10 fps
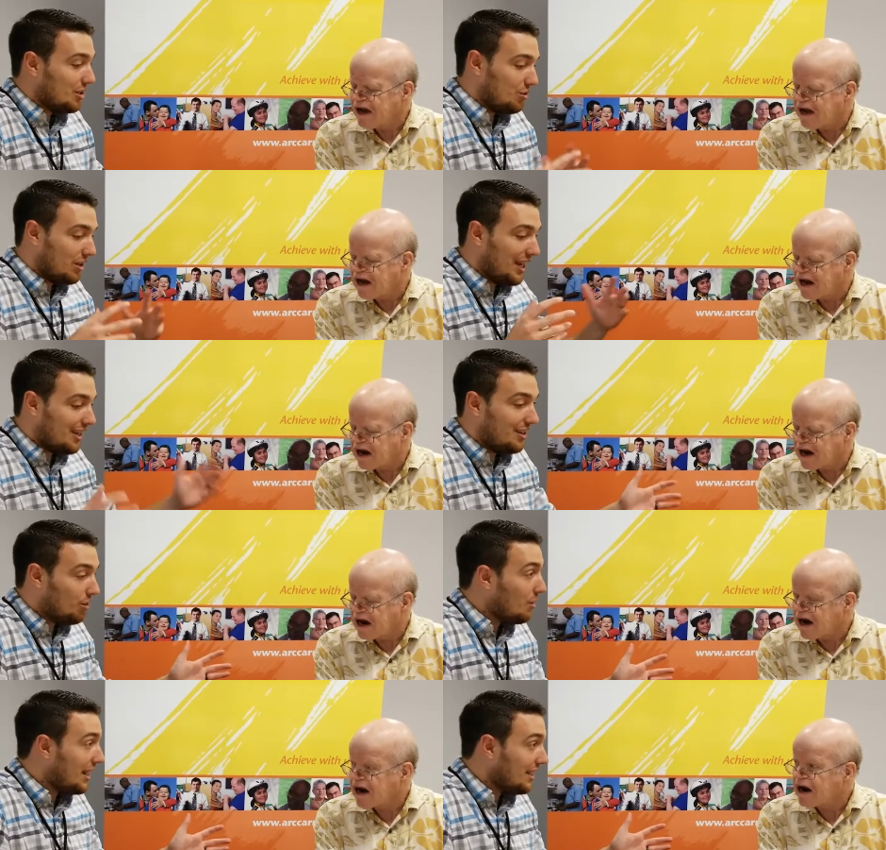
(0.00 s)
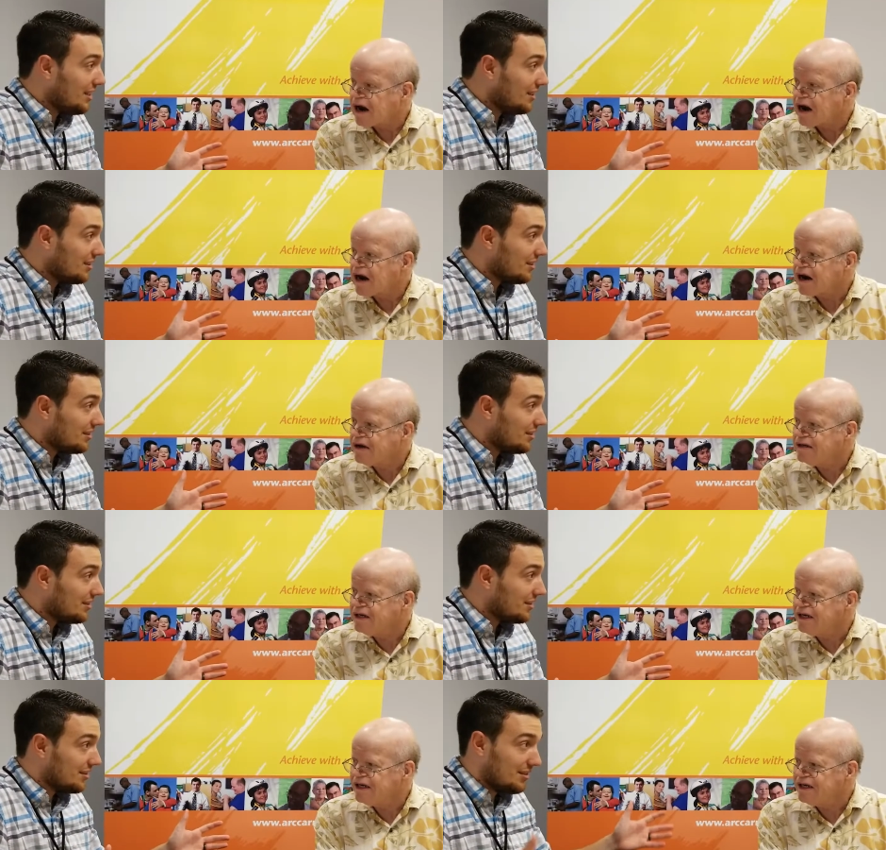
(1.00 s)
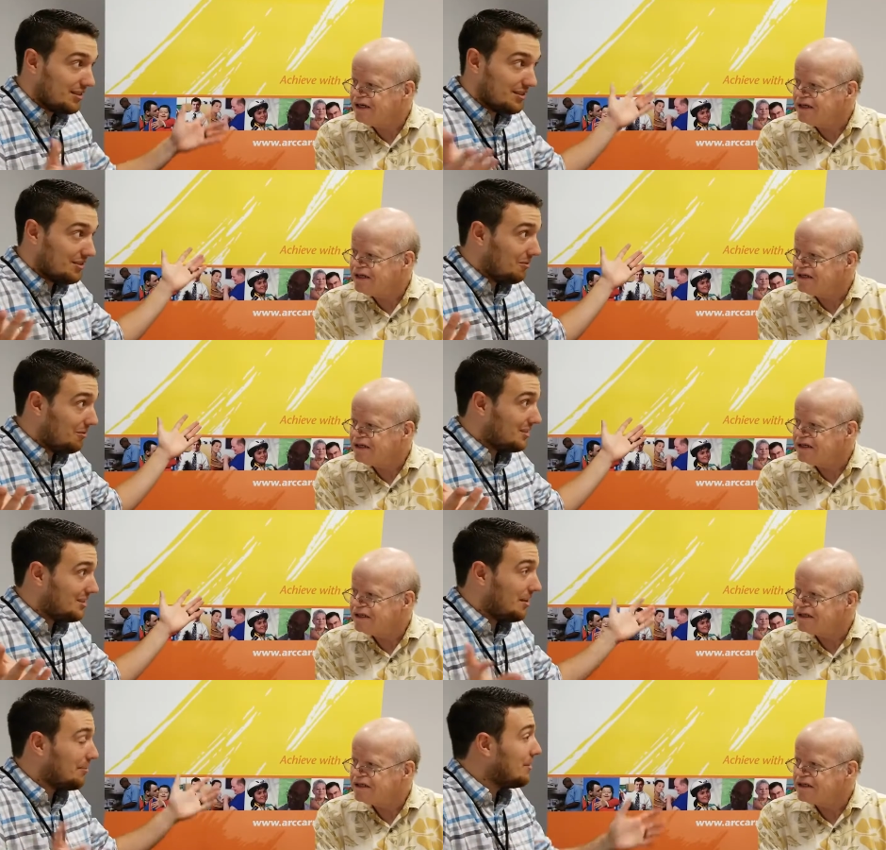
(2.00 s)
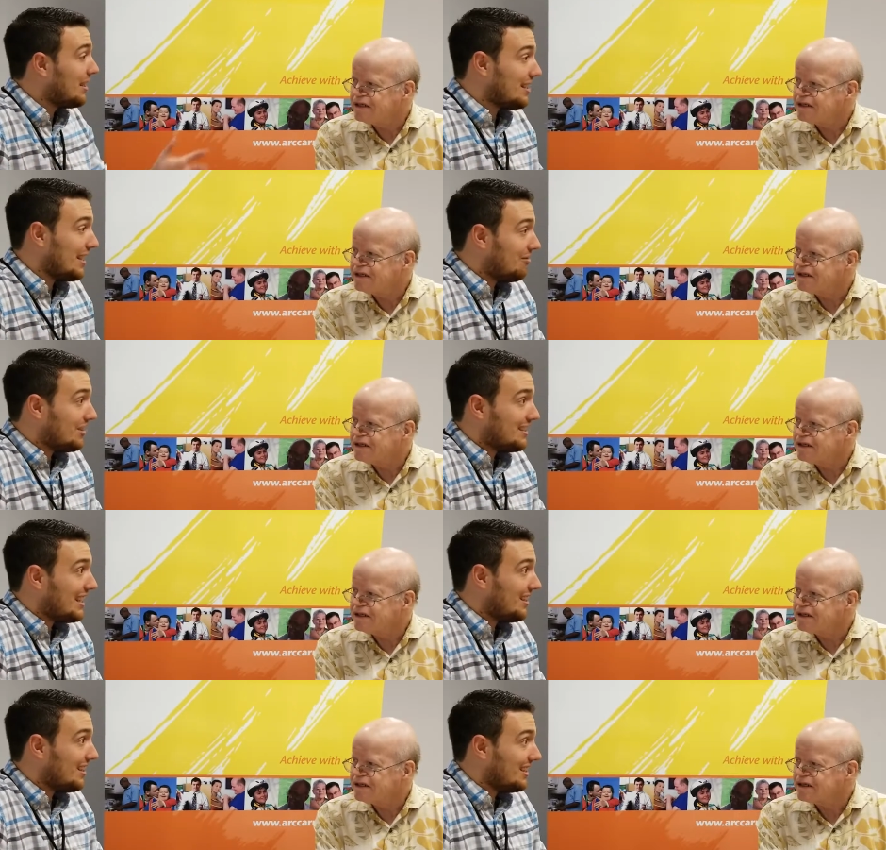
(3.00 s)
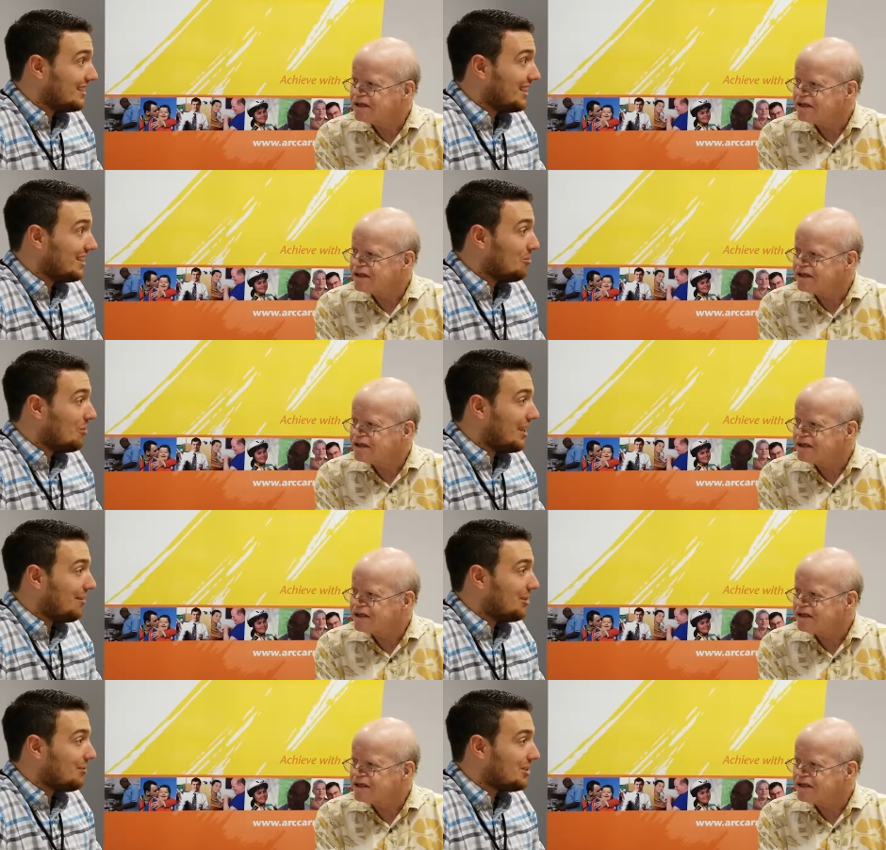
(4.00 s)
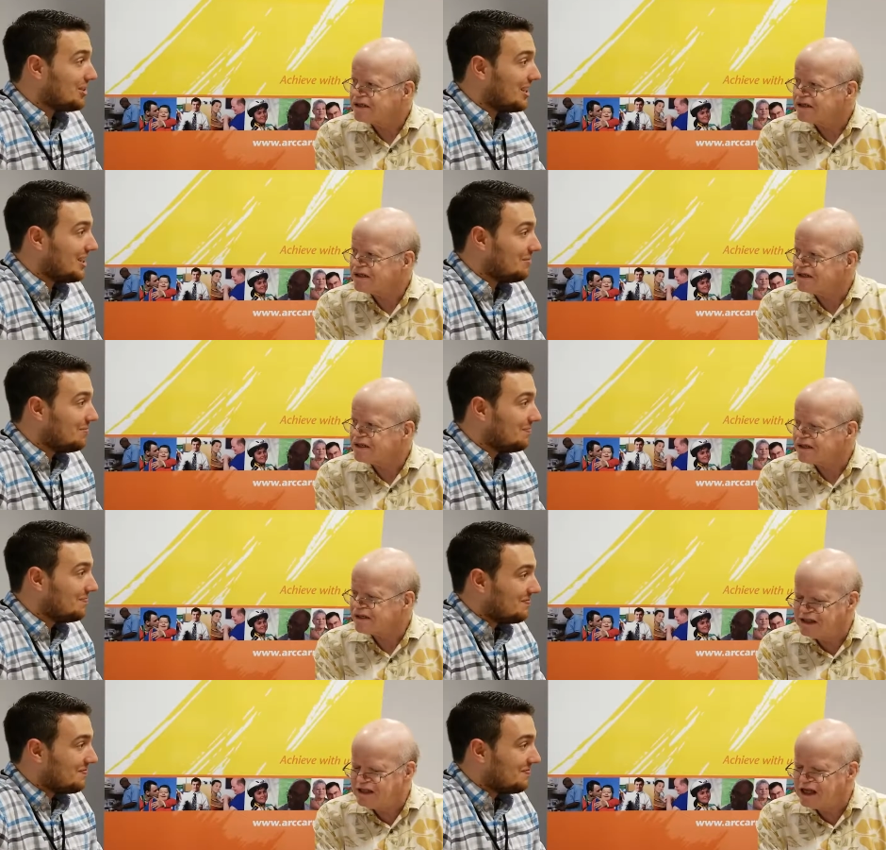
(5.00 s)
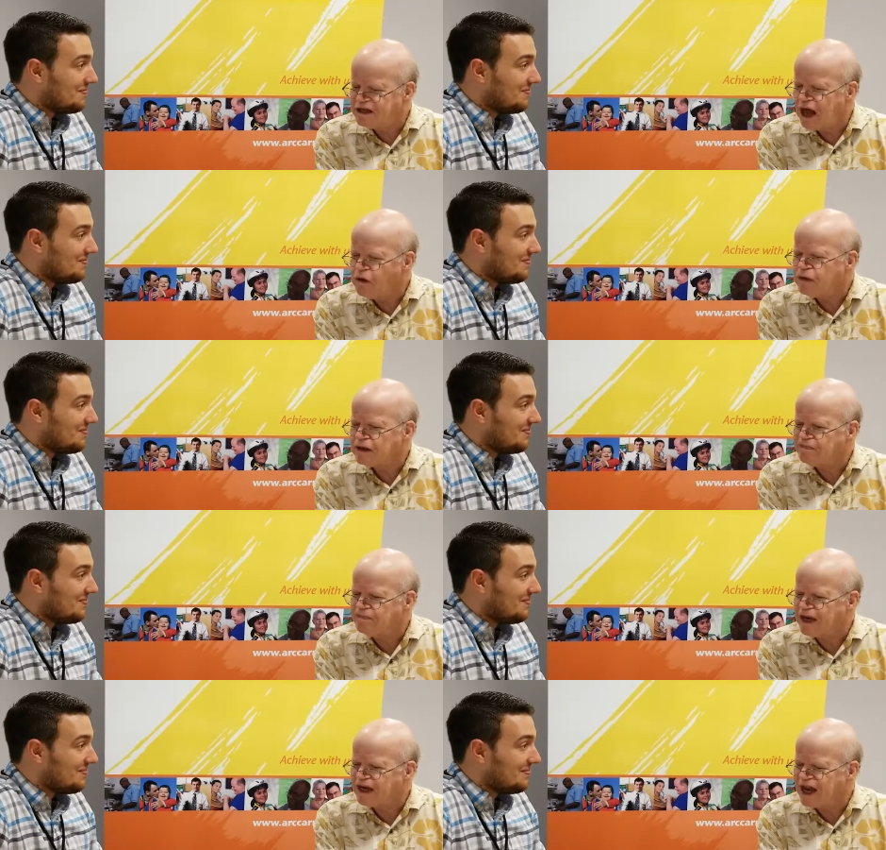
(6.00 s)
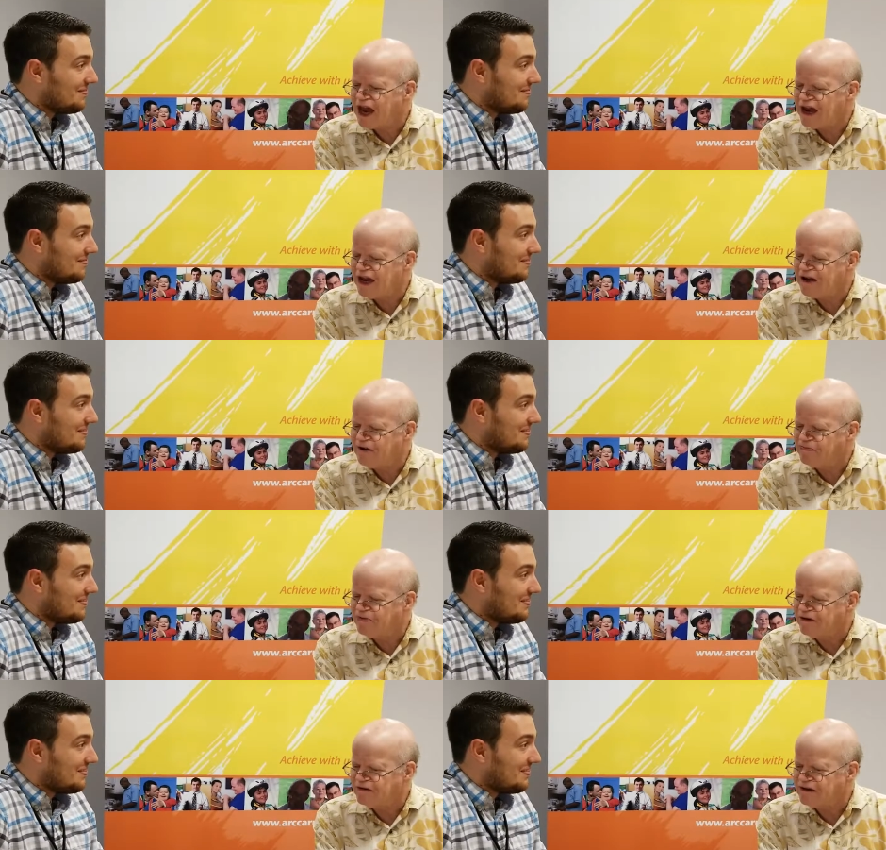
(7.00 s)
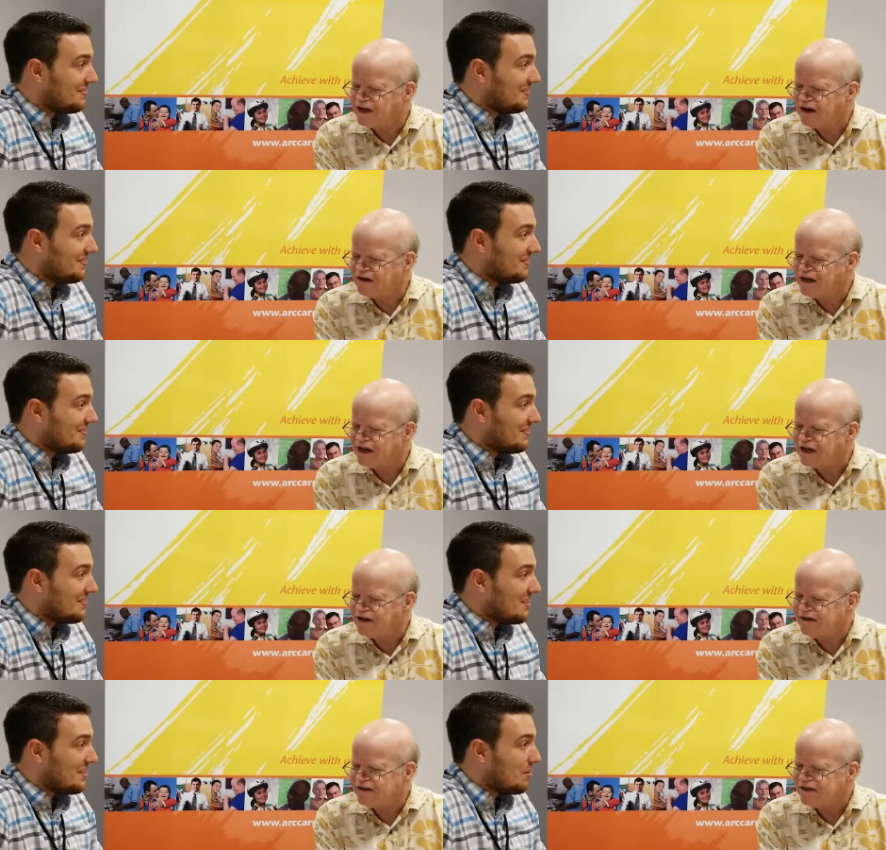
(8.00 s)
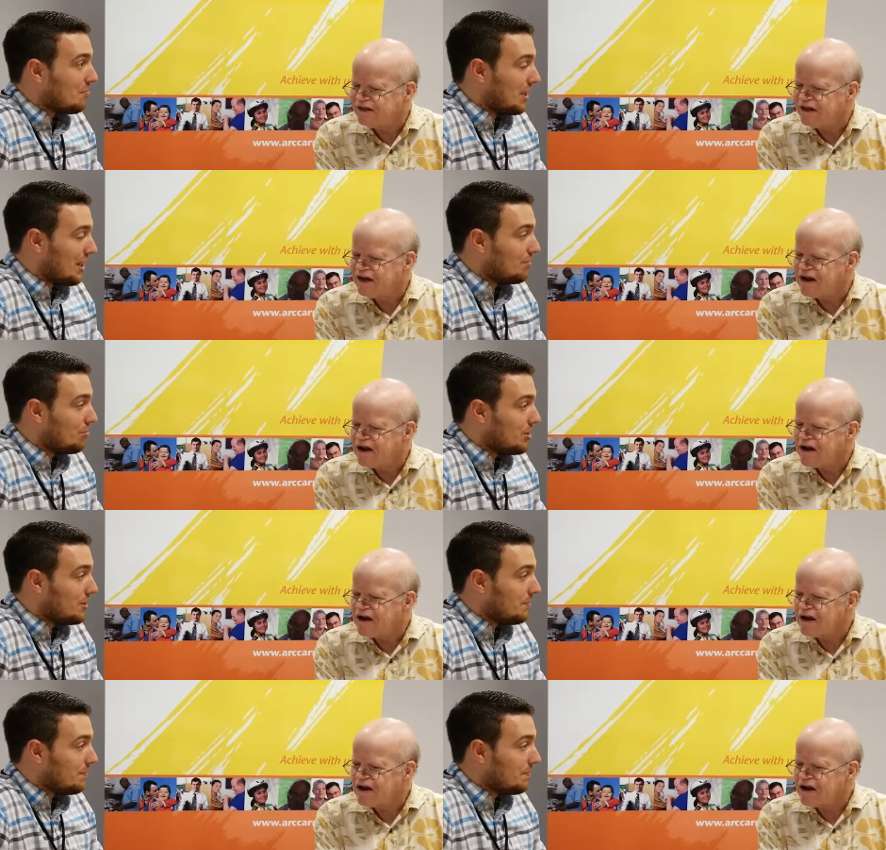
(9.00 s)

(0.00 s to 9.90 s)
Speaker 1: you land in Hawaii. Yeah. Tell me about that. What's that like, seeing Hawaii for the first time?
Speaker 2: There was big airport down there.
Speaker 1: Big airport?